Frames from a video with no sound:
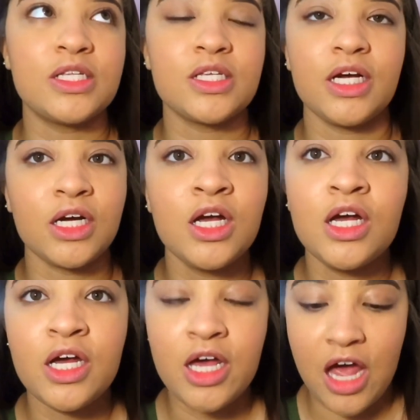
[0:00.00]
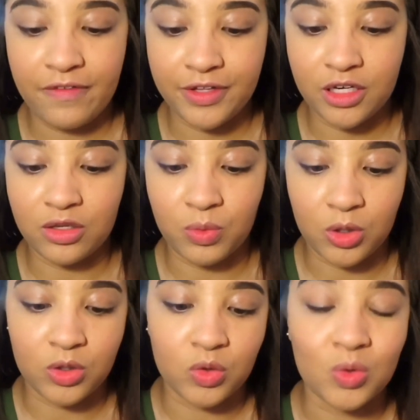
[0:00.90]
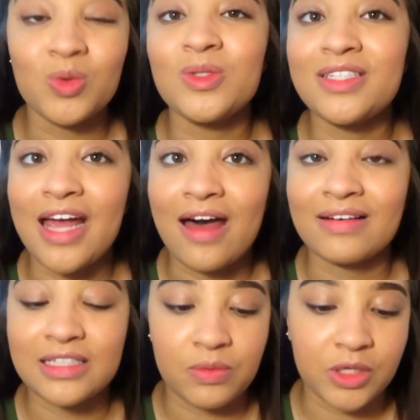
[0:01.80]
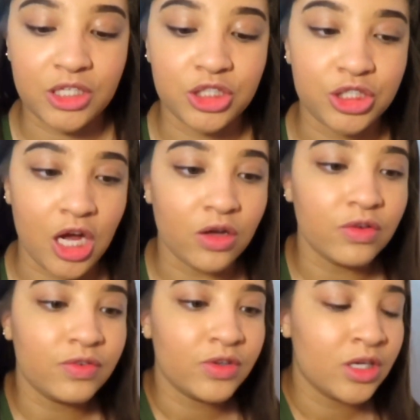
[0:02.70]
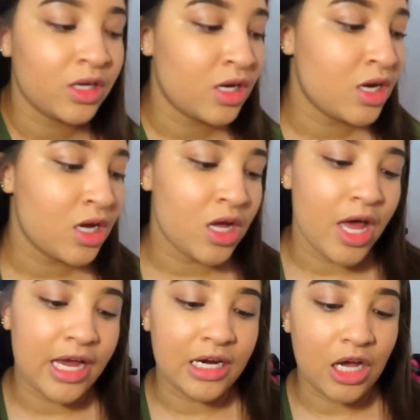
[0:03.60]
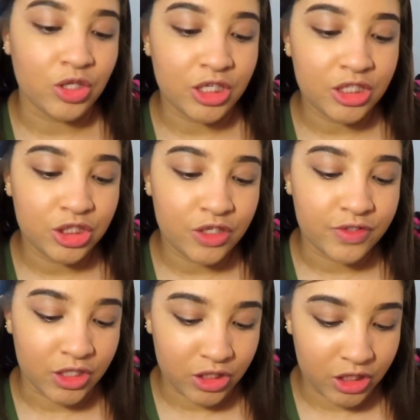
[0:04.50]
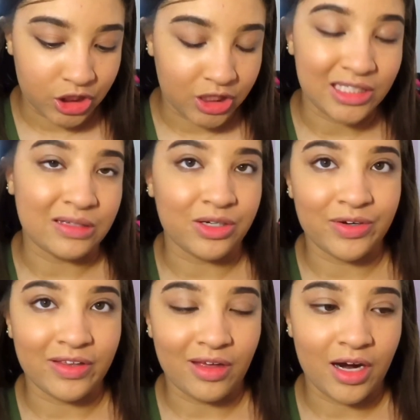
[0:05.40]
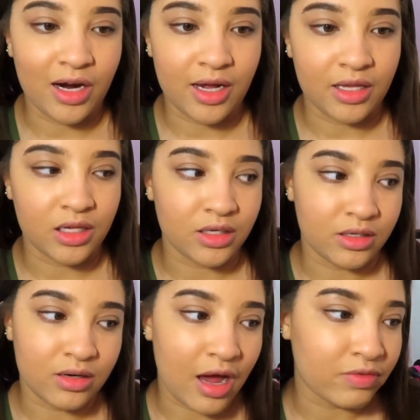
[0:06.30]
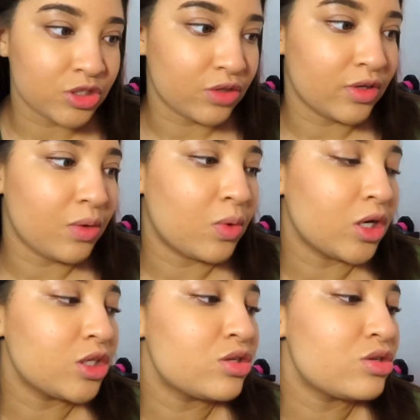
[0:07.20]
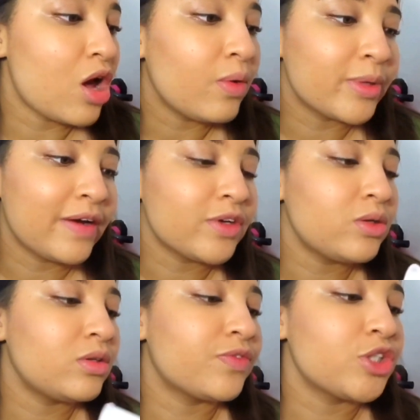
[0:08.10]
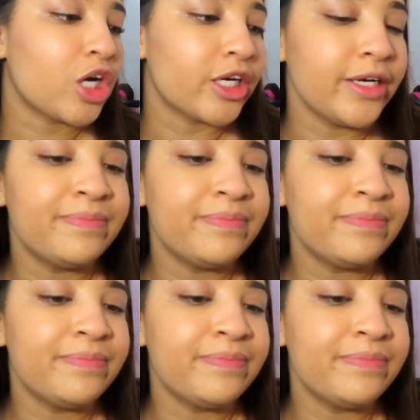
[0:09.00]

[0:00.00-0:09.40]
like everything in the world cools down because I want to get a shelf. And I looked at the shelves yesterday just because I was already there and they didn't have the shelf that I wanted. So I'm going to have to go to a different Target